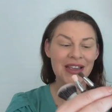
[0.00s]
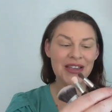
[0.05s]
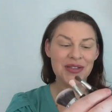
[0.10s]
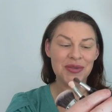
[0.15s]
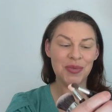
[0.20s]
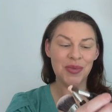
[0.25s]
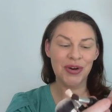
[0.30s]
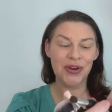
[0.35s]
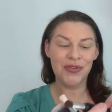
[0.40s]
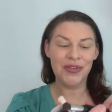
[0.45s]
It's
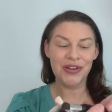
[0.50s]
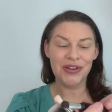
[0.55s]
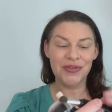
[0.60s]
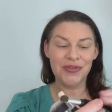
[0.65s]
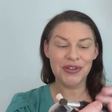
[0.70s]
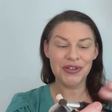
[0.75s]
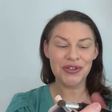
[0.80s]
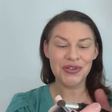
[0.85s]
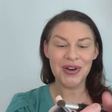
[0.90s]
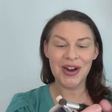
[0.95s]
perfect
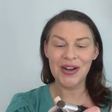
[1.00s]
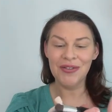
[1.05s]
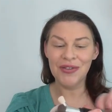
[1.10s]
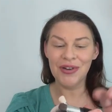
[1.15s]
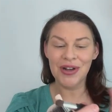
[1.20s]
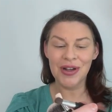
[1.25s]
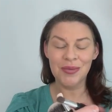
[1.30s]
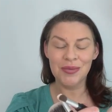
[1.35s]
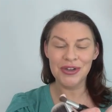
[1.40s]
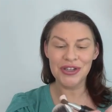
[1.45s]
for travel.
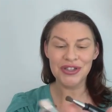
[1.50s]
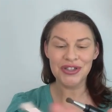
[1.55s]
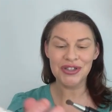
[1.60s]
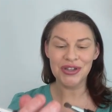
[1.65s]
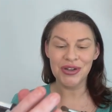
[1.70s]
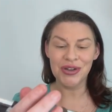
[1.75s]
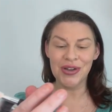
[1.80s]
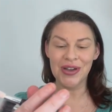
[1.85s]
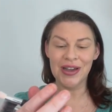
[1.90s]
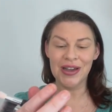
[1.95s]
I'm gonna show
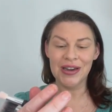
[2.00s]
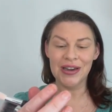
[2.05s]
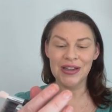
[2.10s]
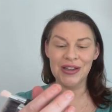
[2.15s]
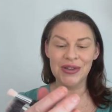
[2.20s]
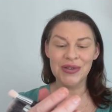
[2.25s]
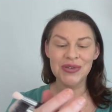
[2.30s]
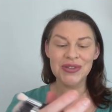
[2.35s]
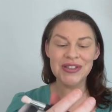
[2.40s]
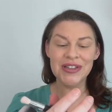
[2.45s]
you how to
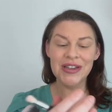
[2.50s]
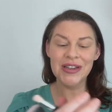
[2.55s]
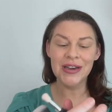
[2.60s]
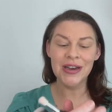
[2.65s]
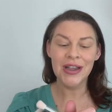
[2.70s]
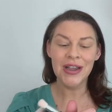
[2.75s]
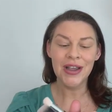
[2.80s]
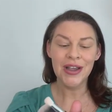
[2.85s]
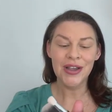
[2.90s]
use it